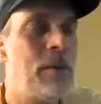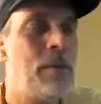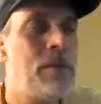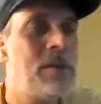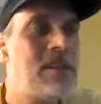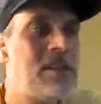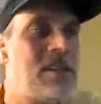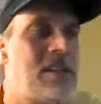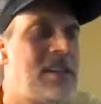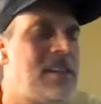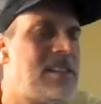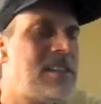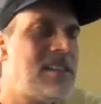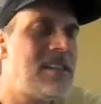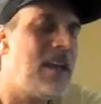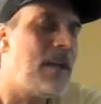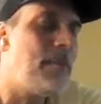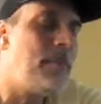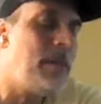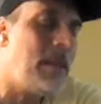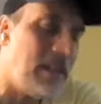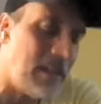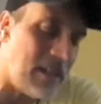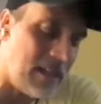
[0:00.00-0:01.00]
it was just,
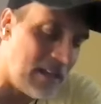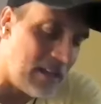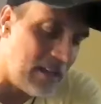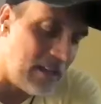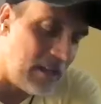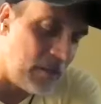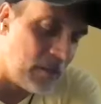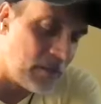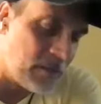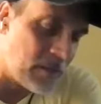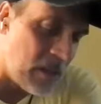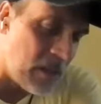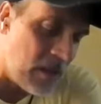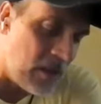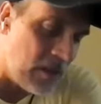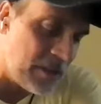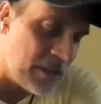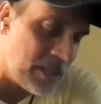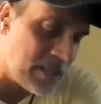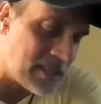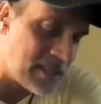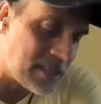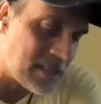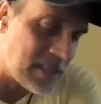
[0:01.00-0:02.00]
I mean, it was all
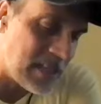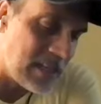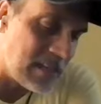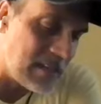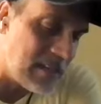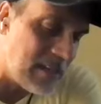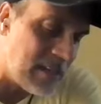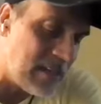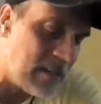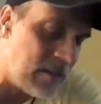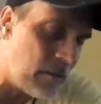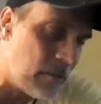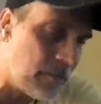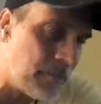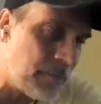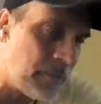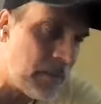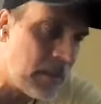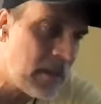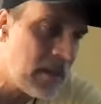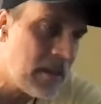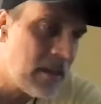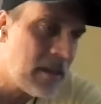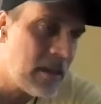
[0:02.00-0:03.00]
this, the
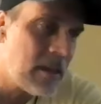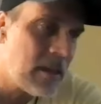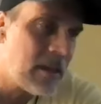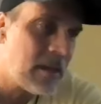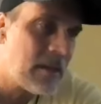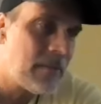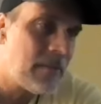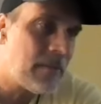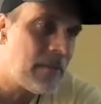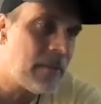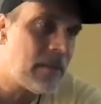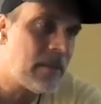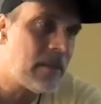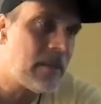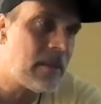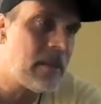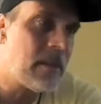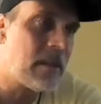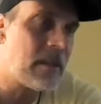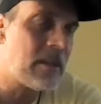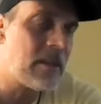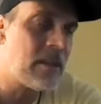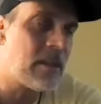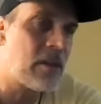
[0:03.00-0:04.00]

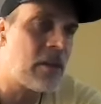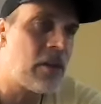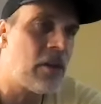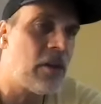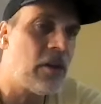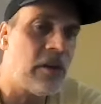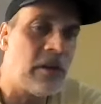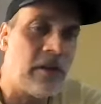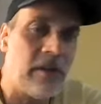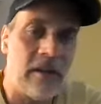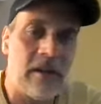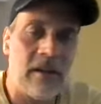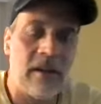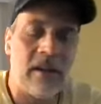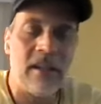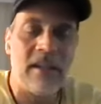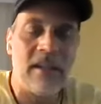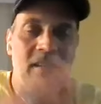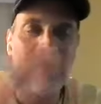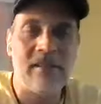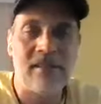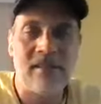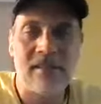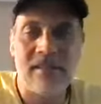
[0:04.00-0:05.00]
curtain
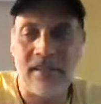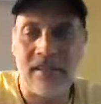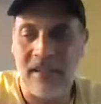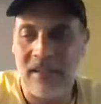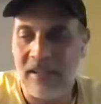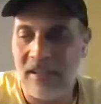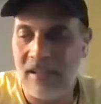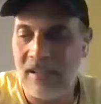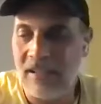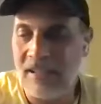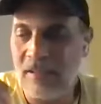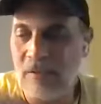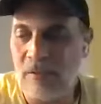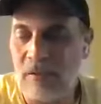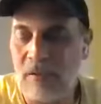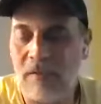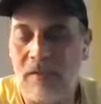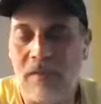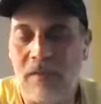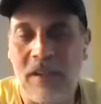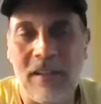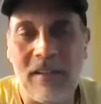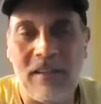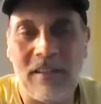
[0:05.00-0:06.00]
is
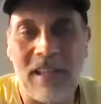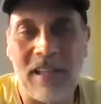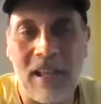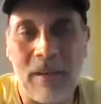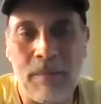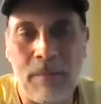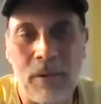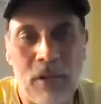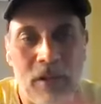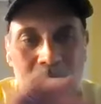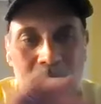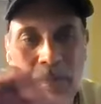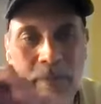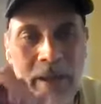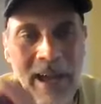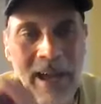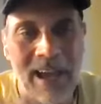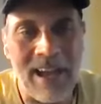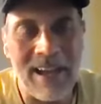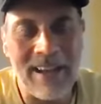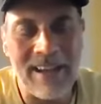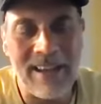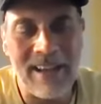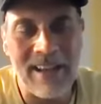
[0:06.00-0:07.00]
revealed, like pulled
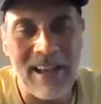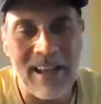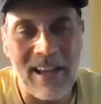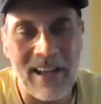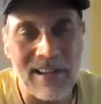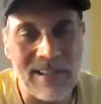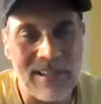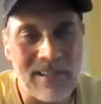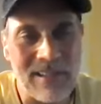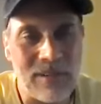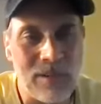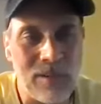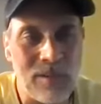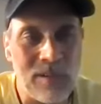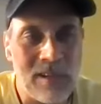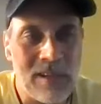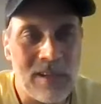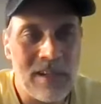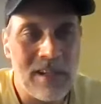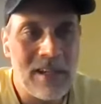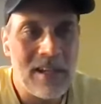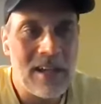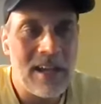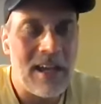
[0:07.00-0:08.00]
back, and I got
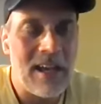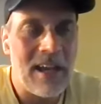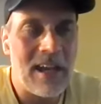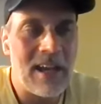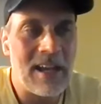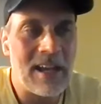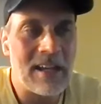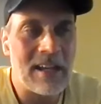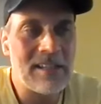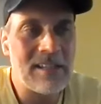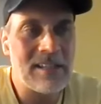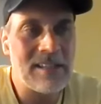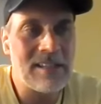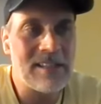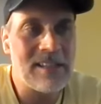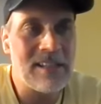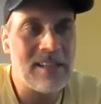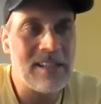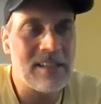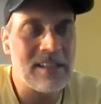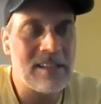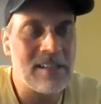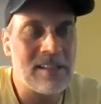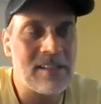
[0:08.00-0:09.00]
to
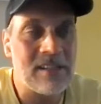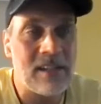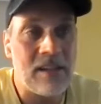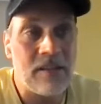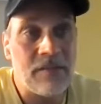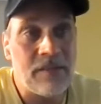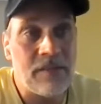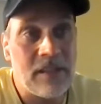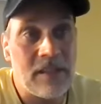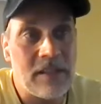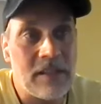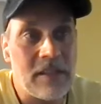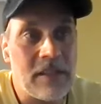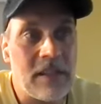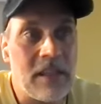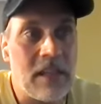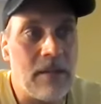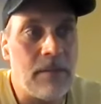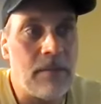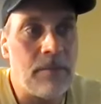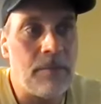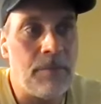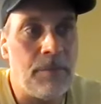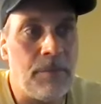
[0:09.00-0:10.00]
see the stuff
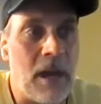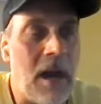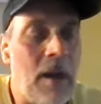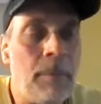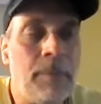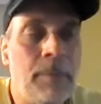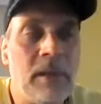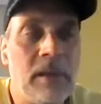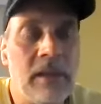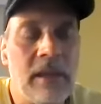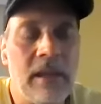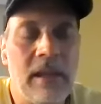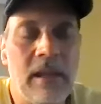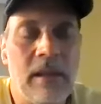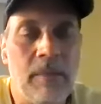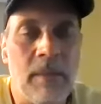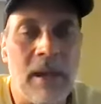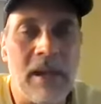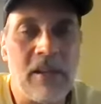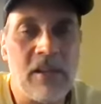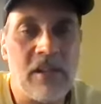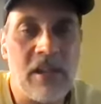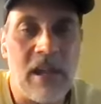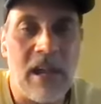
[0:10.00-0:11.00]
that populated
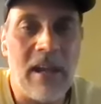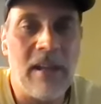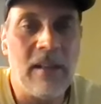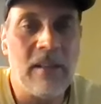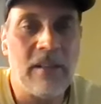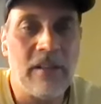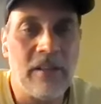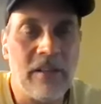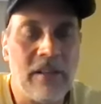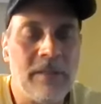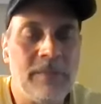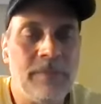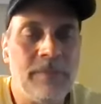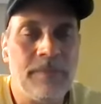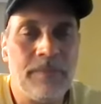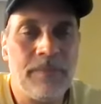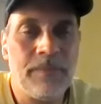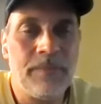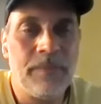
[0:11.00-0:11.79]
my childhood.